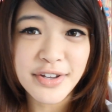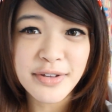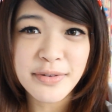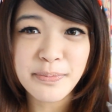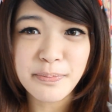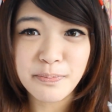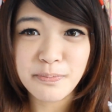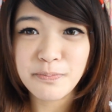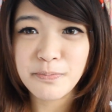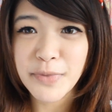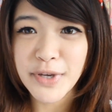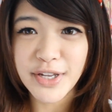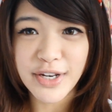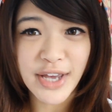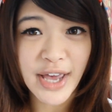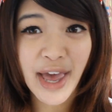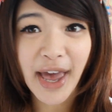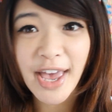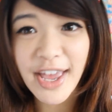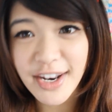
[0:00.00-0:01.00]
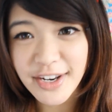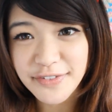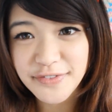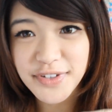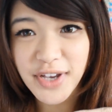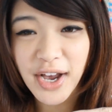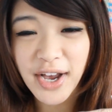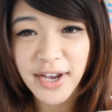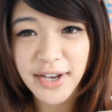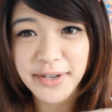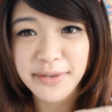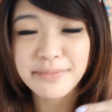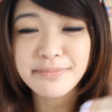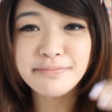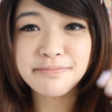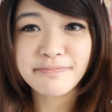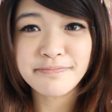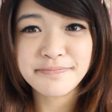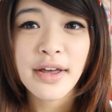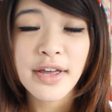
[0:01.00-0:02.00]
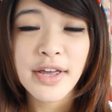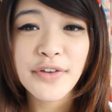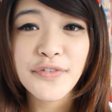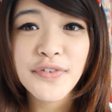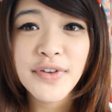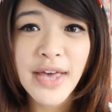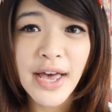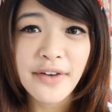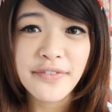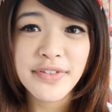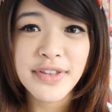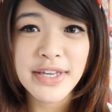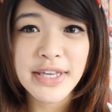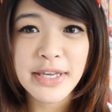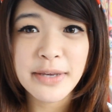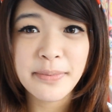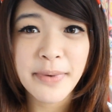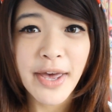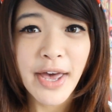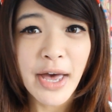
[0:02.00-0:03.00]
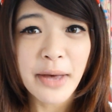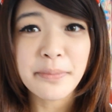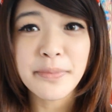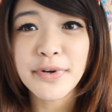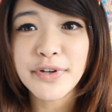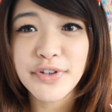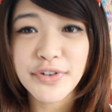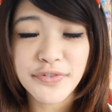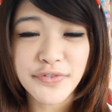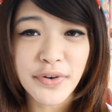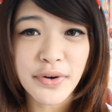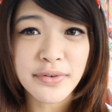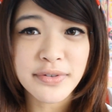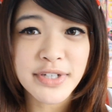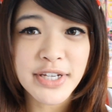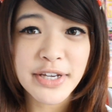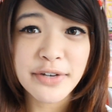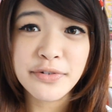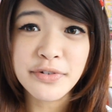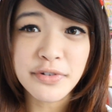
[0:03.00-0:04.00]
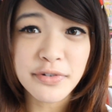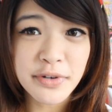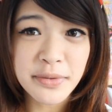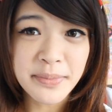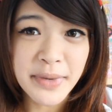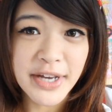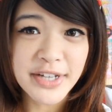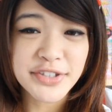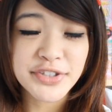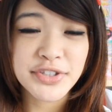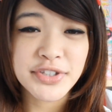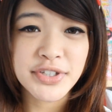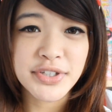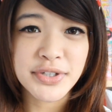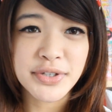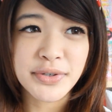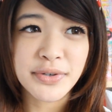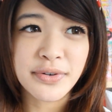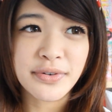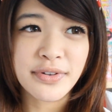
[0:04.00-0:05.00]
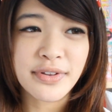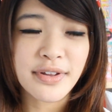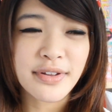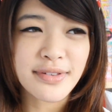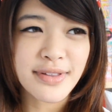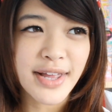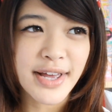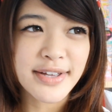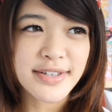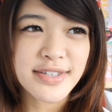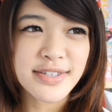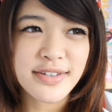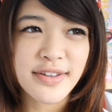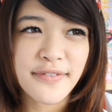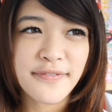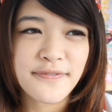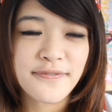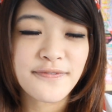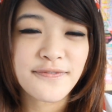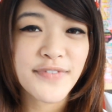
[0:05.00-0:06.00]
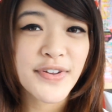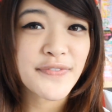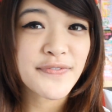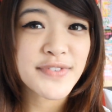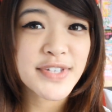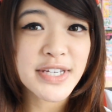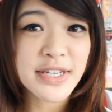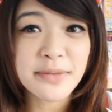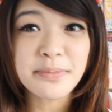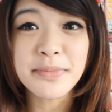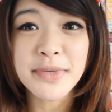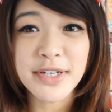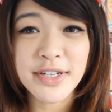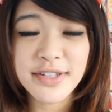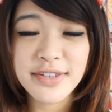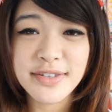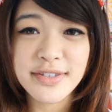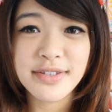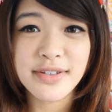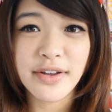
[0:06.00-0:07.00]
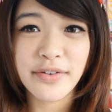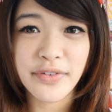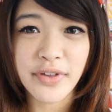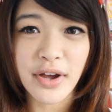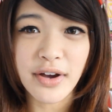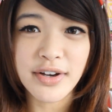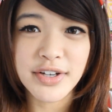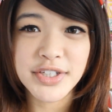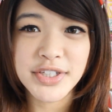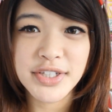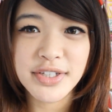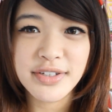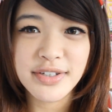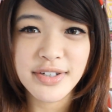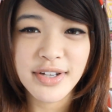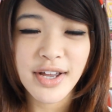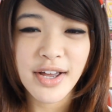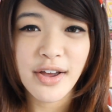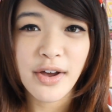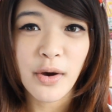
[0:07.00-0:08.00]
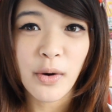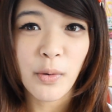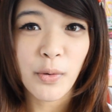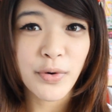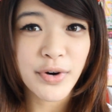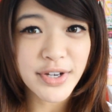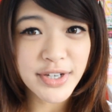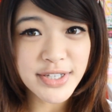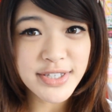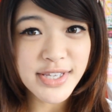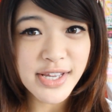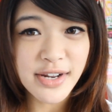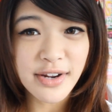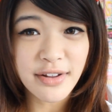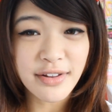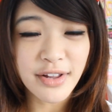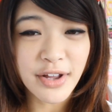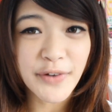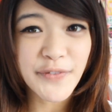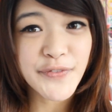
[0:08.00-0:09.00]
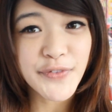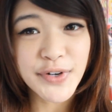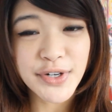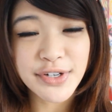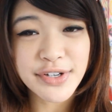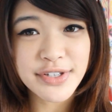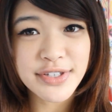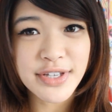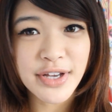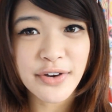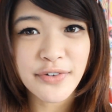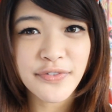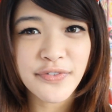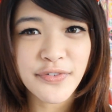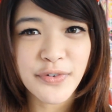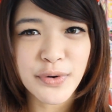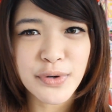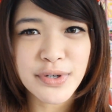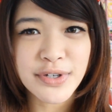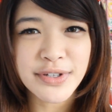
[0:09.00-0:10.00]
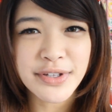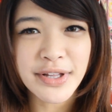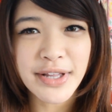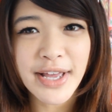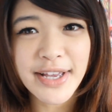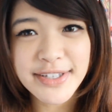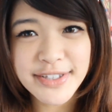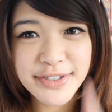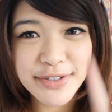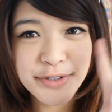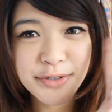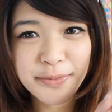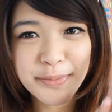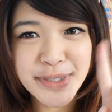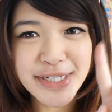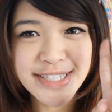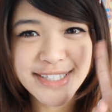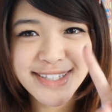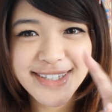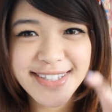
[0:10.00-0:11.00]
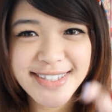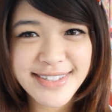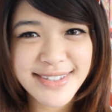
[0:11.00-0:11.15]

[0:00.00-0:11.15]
you could bid ahead of time. If you have the eBay app on your phone, it will remind you the last 15 minutes of the auction, or you can set an alarm for yourself for the last 2 minutes.